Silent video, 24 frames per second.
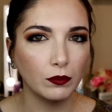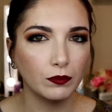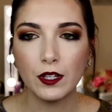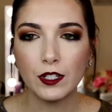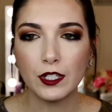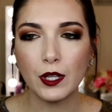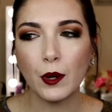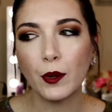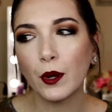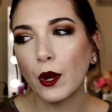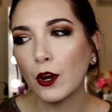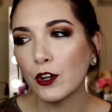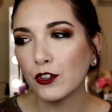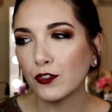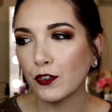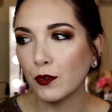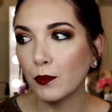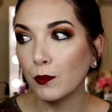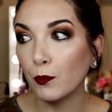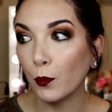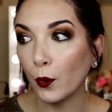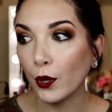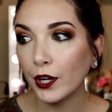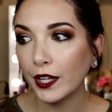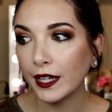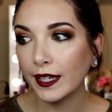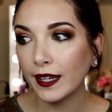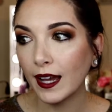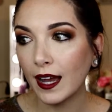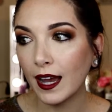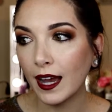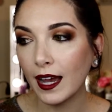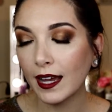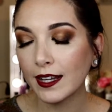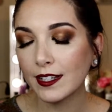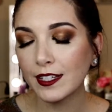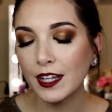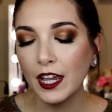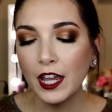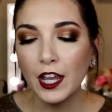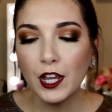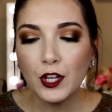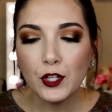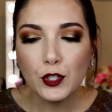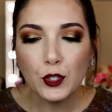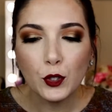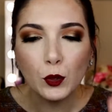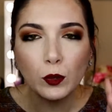So it goes from boiling hot
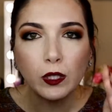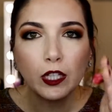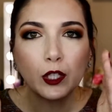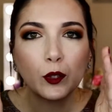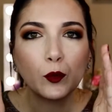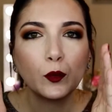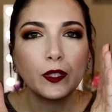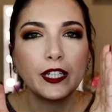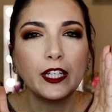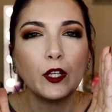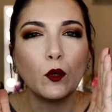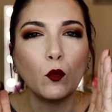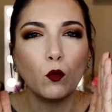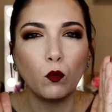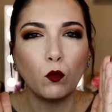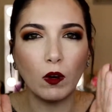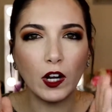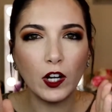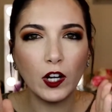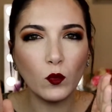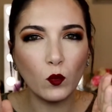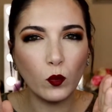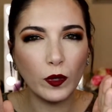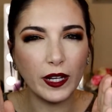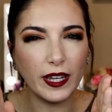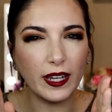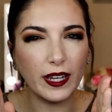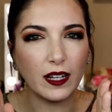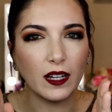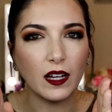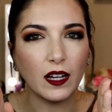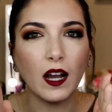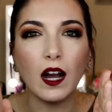to literally 1 week